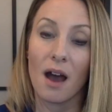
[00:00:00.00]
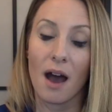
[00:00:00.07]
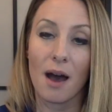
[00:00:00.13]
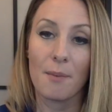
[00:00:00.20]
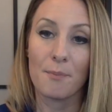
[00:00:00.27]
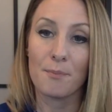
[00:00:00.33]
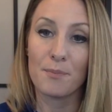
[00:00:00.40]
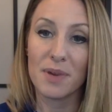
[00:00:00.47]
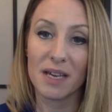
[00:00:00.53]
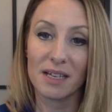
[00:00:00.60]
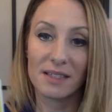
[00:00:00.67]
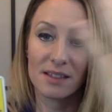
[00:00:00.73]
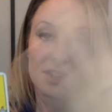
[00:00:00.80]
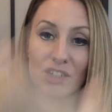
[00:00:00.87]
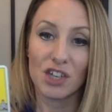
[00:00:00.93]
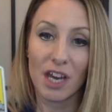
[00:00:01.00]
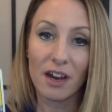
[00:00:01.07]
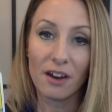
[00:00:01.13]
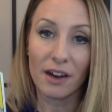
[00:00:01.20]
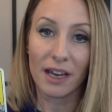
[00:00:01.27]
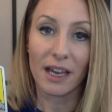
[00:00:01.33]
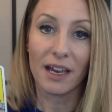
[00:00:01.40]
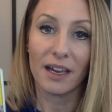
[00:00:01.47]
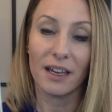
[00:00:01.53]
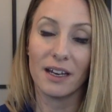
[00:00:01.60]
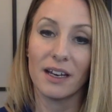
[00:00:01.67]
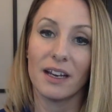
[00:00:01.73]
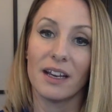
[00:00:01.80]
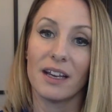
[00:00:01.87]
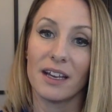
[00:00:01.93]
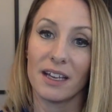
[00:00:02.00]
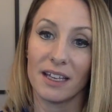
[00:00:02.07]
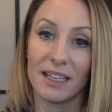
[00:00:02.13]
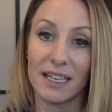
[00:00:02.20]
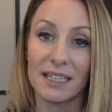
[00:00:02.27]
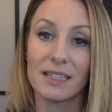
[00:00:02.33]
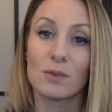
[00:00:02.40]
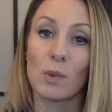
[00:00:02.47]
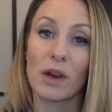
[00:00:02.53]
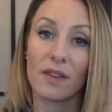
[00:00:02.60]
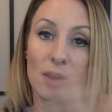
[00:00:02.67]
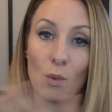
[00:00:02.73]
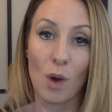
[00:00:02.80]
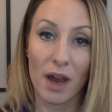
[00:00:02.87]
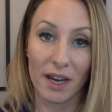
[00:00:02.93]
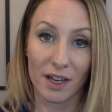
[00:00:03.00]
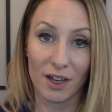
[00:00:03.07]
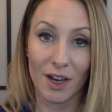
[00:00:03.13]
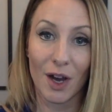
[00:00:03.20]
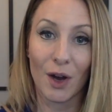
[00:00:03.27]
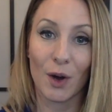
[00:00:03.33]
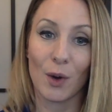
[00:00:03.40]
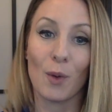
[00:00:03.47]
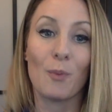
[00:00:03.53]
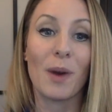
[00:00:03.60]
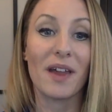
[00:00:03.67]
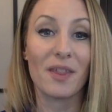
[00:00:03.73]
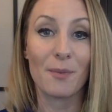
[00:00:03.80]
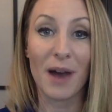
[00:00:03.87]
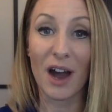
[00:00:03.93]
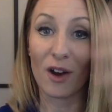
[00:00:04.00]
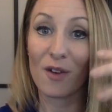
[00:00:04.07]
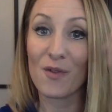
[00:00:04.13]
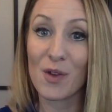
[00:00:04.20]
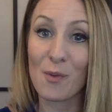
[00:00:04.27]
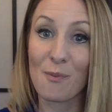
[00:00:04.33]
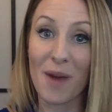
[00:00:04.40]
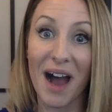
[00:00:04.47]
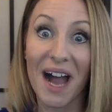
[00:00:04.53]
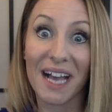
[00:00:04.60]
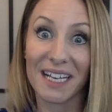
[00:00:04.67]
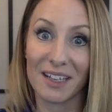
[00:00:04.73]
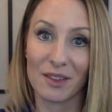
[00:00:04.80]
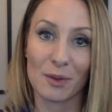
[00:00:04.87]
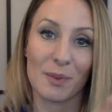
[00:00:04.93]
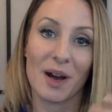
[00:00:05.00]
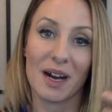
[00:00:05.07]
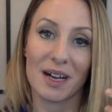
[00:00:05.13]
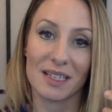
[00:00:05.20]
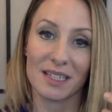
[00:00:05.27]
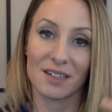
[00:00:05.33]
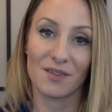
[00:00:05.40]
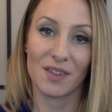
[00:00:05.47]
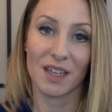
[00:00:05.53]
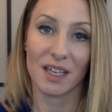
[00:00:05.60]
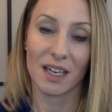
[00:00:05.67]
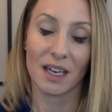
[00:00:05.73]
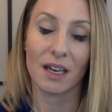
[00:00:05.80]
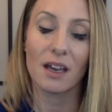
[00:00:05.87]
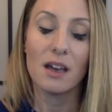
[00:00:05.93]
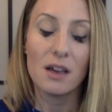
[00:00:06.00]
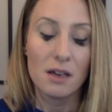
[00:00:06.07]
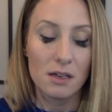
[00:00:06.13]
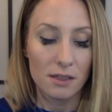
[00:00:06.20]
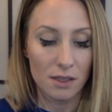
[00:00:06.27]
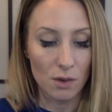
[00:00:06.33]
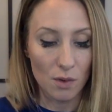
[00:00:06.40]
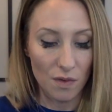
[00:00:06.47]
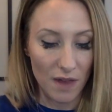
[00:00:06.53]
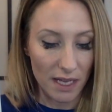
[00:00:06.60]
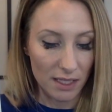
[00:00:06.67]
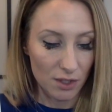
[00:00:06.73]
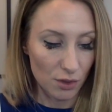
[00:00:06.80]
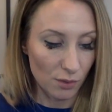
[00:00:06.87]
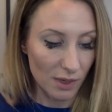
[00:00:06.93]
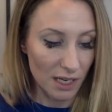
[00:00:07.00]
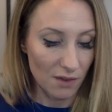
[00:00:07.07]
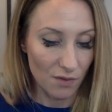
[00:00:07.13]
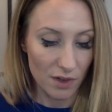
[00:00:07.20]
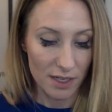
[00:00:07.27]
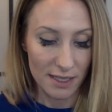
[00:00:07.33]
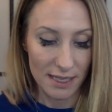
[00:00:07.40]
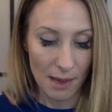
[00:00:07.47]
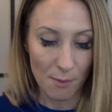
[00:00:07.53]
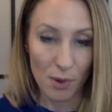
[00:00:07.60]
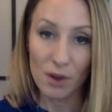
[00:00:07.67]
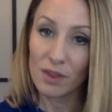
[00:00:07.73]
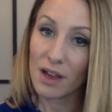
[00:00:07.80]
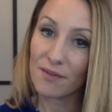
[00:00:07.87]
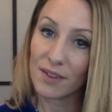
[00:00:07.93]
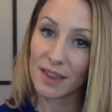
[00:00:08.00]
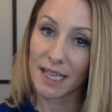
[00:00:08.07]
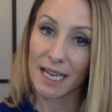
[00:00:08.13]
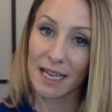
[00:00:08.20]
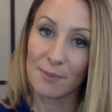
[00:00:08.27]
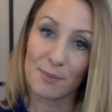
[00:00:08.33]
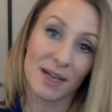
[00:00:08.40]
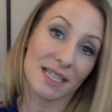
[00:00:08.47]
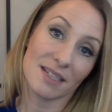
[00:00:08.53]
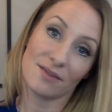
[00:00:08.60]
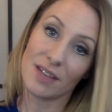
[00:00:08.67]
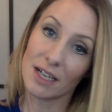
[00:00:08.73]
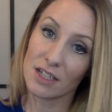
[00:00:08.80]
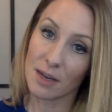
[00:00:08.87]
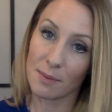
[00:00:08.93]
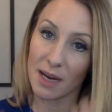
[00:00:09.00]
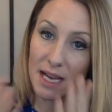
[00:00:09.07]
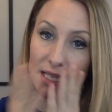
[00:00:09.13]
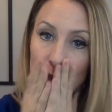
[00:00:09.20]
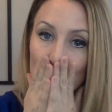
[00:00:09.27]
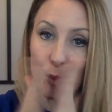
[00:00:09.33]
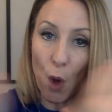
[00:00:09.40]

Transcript: um, because the chariot gets where they want to go by the power of their mind and their positive thinking so that's your reading for december love and light and best of luck gemini's